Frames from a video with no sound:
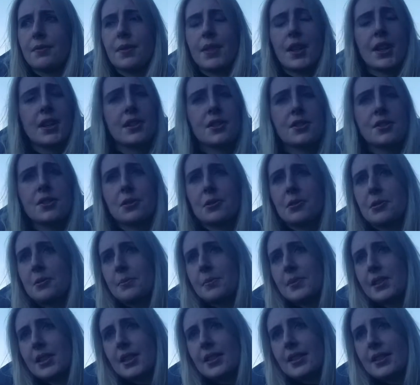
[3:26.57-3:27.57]

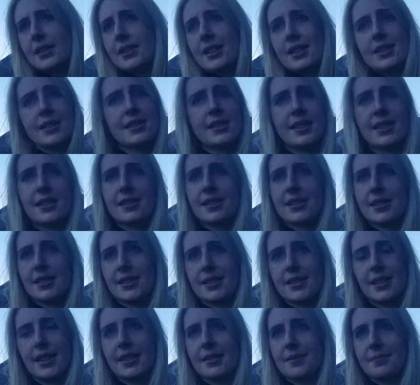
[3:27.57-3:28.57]
thunderstorms and sunsets,
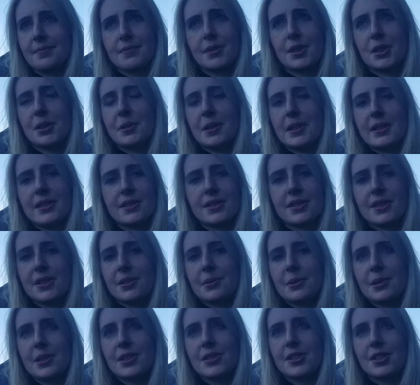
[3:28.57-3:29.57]
it's like nowhere else
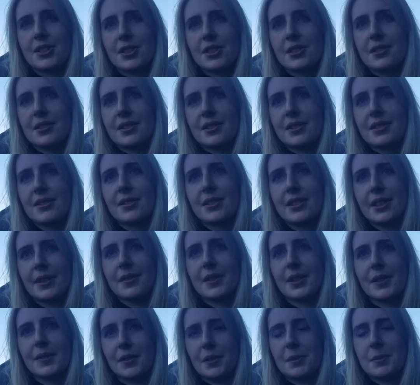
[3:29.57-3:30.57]
in the world, so
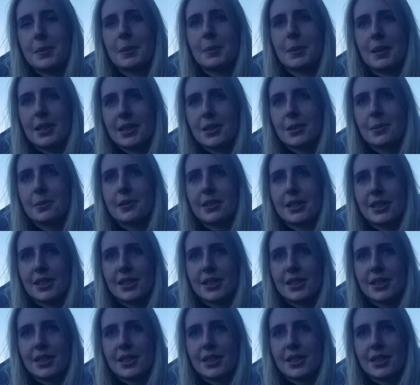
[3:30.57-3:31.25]
definitely forms a big inspiration.